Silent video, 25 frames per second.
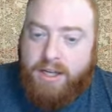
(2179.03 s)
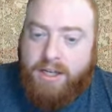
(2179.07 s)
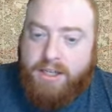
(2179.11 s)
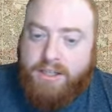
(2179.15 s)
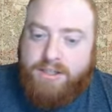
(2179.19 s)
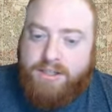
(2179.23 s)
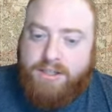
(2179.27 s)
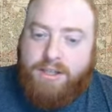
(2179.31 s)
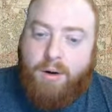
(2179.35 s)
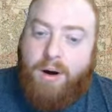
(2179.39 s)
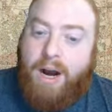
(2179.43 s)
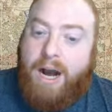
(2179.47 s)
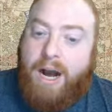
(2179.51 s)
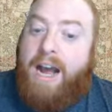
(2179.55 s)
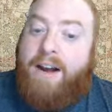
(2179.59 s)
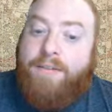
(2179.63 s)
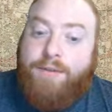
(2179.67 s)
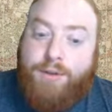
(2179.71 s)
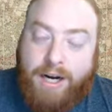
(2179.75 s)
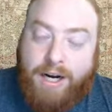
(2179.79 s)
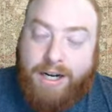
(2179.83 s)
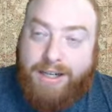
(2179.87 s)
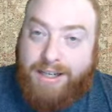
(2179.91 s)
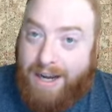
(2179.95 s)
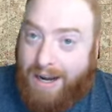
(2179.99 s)
So
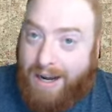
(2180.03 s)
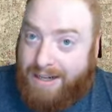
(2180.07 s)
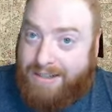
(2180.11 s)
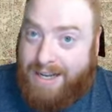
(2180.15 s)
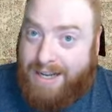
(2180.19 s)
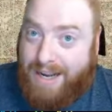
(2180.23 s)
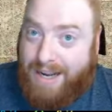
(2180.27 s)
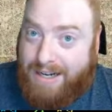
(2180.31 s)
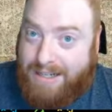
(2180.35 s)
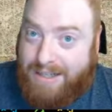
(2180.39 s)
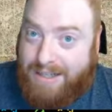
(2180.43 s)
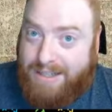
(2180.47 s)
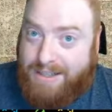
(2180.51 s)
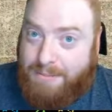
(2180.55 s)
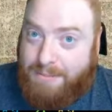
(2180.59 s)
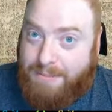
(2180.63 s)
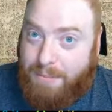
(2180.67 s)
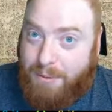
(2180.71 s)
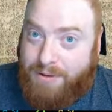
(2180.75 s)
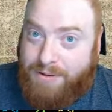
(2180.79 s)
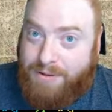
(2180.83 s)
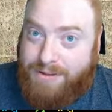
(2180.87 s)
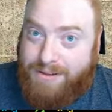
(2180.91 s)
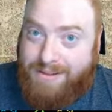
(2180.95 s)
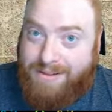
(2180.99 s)
I've tried contacting this
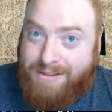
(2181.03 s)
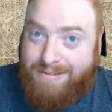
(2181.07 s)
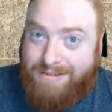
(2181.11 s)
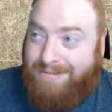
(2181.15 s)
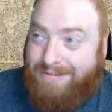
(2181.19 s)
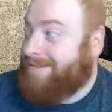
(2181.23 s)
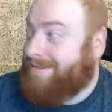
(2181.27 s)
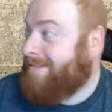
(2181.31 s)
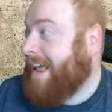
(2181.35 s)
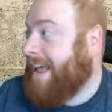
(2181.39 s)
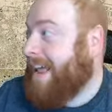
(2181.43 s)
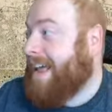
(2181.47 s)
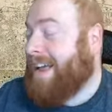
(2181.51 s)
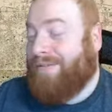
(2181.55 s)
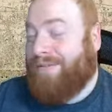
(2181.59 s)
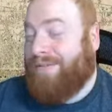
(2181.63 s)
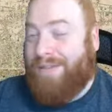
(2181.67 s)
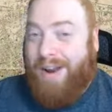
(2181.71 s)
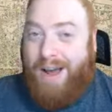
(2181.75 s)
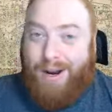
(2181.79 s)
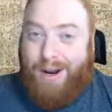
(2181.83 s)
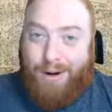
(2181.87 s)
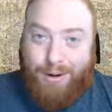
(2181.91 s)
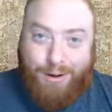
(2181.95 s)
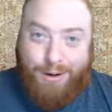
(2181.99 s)
person, have
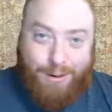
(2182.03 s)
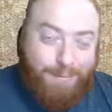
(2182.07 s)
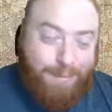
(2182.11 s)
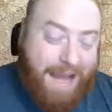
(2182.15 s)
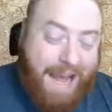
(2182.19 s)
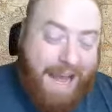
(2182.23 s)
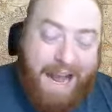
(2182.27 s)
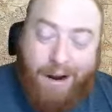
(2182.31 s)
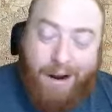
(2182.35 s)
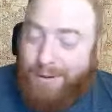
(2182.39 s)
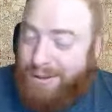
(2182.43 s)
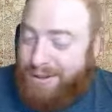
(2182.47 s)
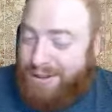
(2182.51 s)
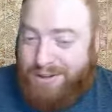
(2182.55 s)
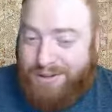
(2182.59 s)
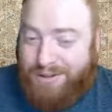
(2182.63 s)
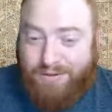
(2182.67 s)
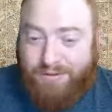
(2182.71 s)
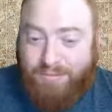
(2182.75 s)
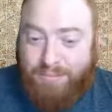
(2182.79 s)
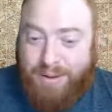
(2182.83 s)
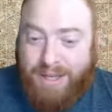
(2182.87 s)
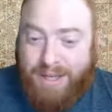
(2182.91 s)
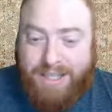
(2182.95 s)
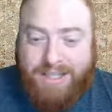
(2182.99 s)
not heard back, which is
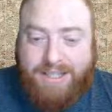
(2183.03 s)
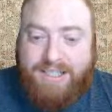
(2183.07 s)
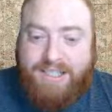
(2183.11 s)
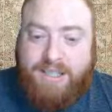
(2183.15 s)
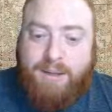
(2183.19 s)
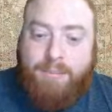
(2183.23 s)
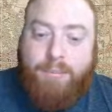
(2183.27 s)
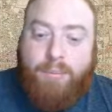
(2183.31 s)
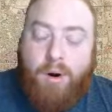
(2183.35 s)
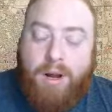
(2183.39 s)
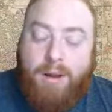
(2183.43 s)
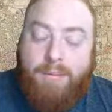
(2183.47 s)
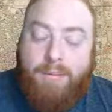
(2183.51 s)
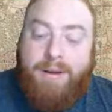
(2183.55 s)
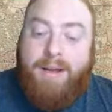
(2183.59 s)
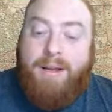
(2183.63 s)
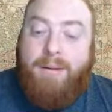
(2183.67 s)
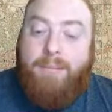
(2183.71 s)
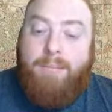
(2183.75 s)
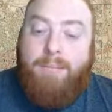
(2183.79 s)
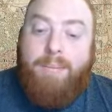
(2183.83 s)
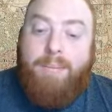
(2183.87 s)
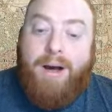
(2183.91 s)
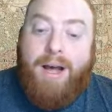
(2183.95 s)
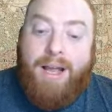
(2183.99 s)
big
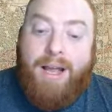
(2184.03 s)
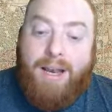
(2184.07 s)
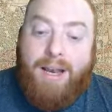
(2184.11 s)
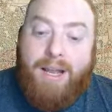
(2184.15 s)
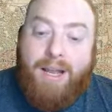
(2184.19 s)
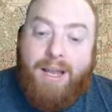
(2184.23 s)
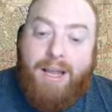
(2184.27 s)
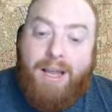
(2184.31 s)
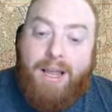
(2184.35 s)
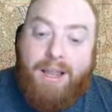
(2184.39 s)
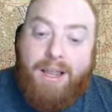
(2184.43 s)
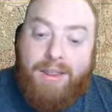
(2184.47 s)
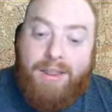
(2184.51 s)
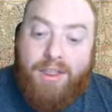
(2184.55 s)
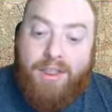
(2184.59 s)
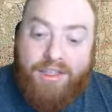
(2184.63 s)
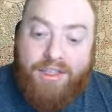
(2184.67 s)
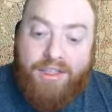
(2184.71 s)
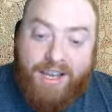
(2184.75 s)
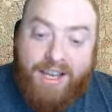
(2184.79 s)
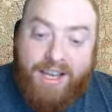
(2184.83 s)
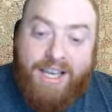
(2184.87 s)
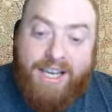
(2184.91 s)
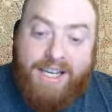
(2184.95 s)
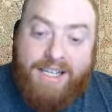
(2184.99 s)
disappointment, but the
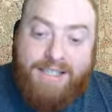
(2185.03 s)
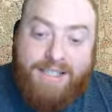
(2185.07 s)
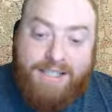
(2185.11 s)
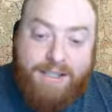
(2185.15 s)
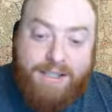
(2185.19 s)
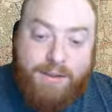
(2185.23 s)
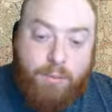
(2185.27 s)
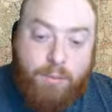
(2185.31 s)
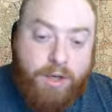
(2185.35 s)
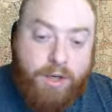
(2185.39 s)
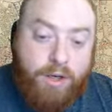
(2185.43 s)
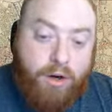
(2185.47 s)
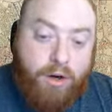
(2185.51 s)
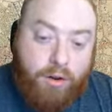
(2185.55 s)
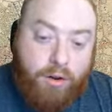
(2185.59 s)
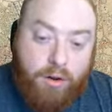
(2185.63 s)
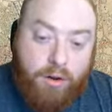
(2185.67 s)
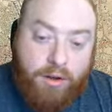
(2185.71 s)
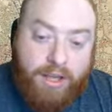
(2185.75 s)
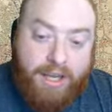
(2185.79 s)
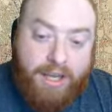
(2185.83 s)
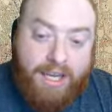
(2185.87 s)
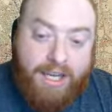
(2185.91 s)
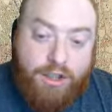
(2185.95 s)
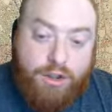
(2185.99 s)
thing is is when you're
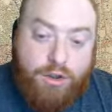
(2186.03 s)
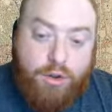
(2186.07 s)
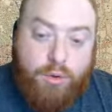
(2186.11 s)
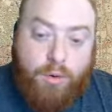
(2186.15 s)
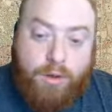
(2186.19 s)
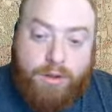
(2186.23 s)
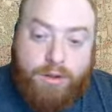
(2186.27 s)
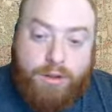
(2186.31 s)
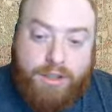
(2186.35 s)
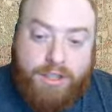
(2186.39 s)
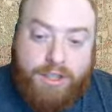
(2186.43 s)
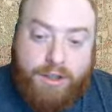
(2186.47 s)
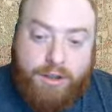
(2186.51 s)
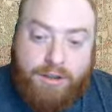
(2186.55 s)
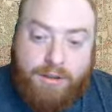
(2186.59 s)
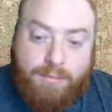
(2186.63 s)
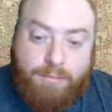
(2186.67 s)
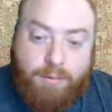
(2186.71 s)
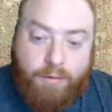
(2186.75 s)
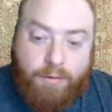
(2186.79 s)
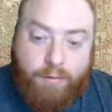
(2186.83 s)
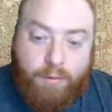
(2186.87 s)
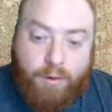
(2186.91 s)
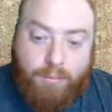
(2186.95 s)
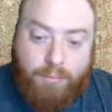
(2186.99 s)
looking at 200 years
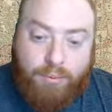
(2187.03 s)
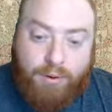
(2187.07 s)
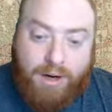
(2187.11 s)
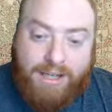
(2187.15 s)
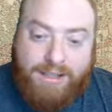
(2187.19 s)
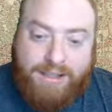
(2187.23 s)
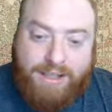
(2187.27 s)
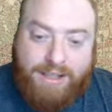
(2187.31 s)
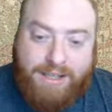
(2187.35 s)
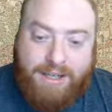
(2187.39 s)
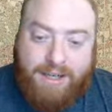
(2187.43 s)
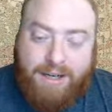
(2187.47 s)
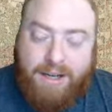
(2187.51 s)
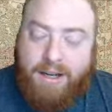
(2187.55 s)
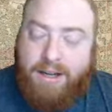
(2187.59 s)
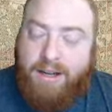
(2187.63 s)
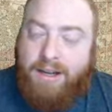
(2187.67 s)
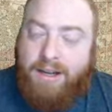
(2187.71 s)
before present